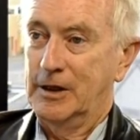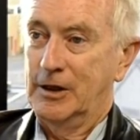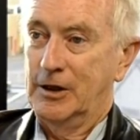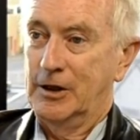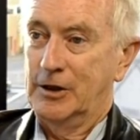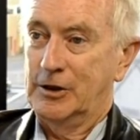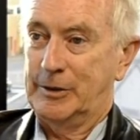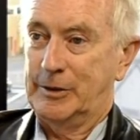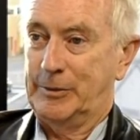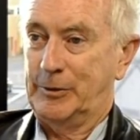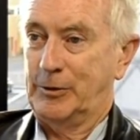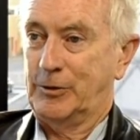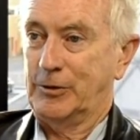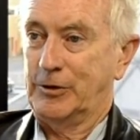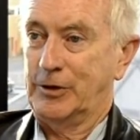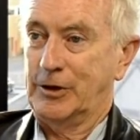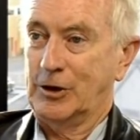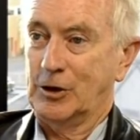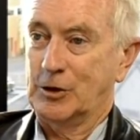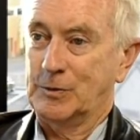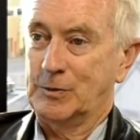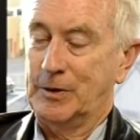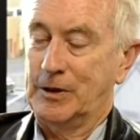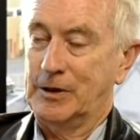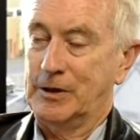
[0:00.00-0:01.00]
typical thing
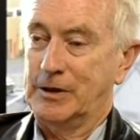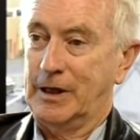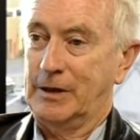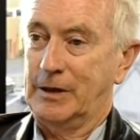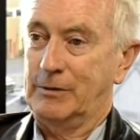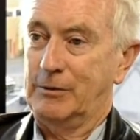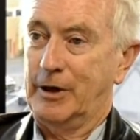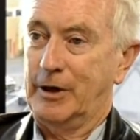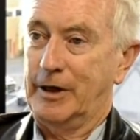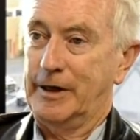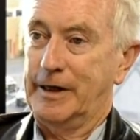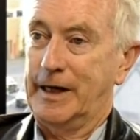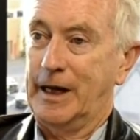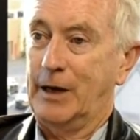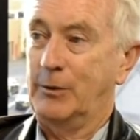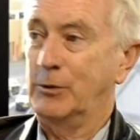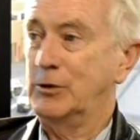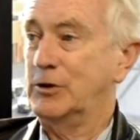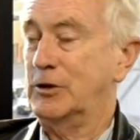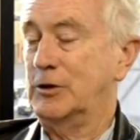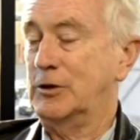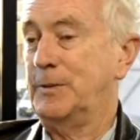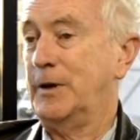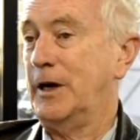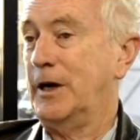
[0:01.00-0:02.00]
that's being done right now, which
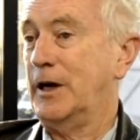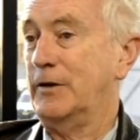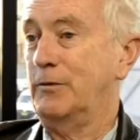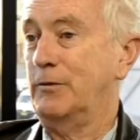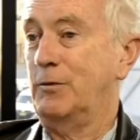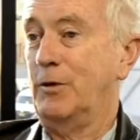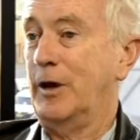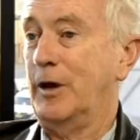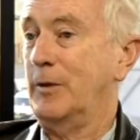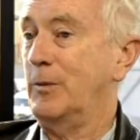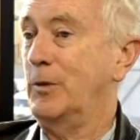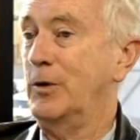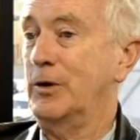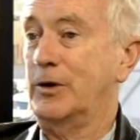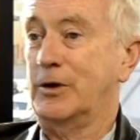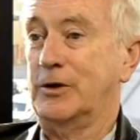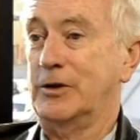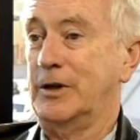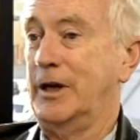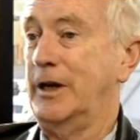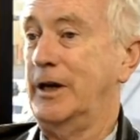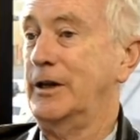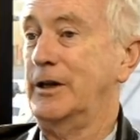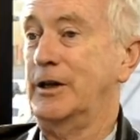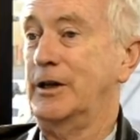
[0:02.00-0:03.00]
is part of why workers
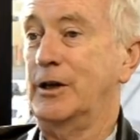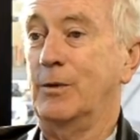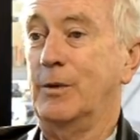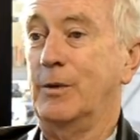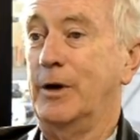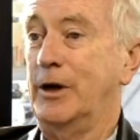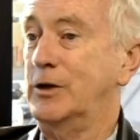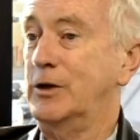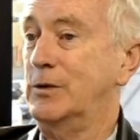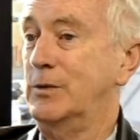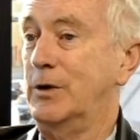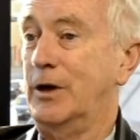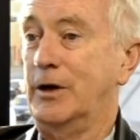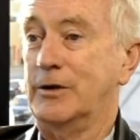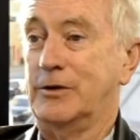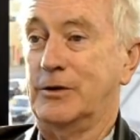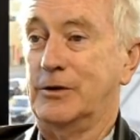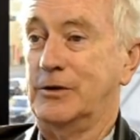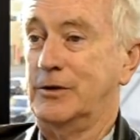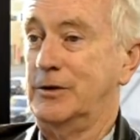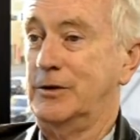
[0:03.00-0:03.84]
aren't getting wage rises.